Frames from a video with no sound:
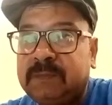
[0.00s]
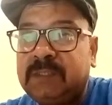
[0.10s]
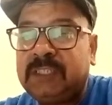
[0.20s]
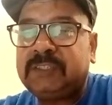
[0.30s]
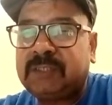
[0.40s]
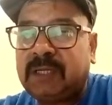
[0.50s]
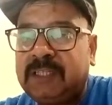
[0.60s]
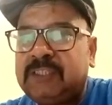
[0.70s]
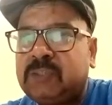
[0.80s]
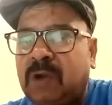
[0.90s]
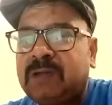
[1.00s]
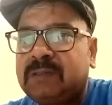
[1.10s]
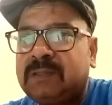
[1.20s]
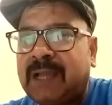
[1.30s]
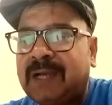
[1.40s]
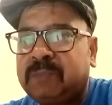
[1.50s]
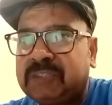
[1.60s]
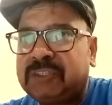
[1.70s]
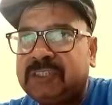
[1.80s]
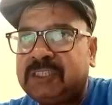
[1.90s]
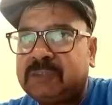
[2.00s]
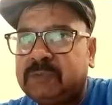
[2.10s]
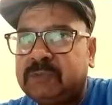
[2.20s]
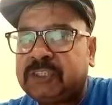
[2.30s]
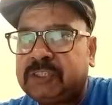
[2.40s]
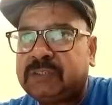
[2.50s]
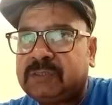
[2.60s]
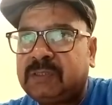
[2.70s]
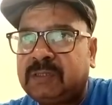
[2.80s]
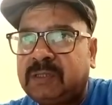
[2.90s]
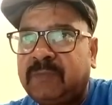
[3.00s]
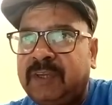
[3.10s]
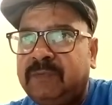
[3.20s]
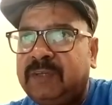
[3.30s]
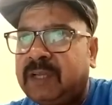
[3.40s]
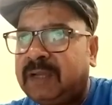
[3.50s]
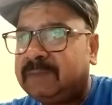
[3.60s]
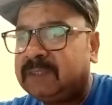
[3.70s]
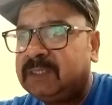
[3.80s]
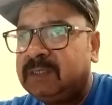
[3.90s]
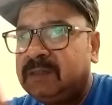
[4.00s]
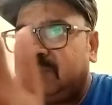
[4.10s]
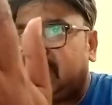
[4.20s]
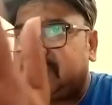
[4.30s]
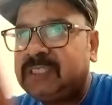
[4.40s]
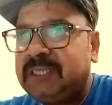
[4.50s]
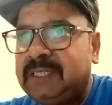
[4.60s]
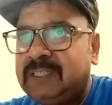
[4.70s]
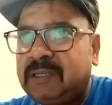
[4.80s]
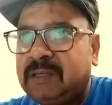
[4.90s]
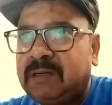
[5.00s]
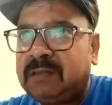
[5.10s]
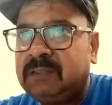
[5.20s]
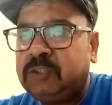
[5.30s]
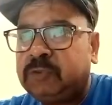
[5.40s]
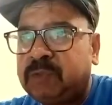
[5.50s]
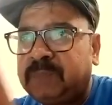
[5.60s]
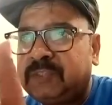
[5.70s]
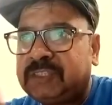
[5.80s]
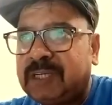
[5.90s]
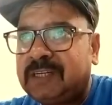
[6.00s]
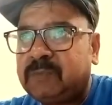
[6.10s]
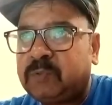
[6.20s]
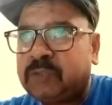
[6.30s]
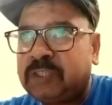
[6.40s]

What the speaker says: It is not that percentage, which is the way we are seeing in the newspapers as reported